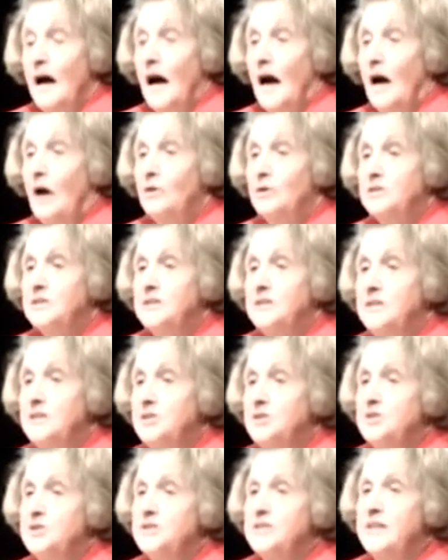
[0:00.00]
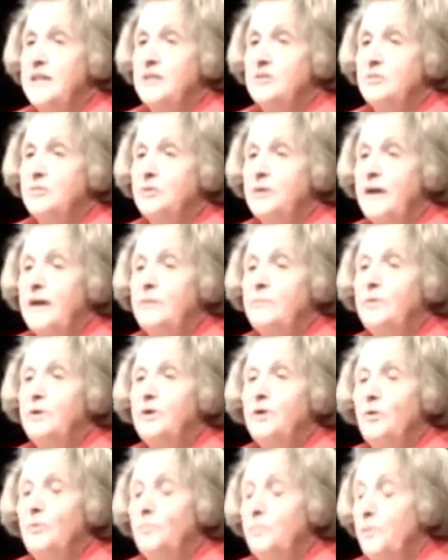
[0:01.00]
Our teacher said, today we
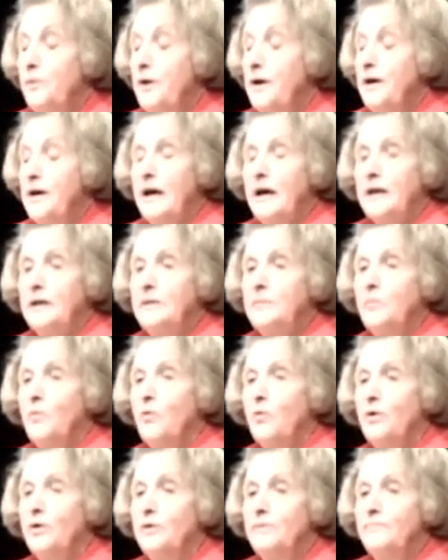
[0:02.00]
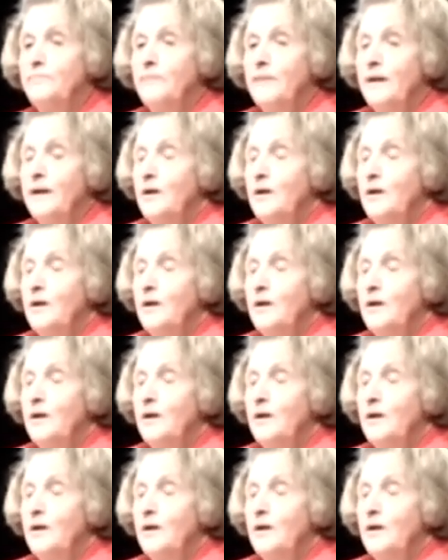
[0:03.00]
don't pray anymore.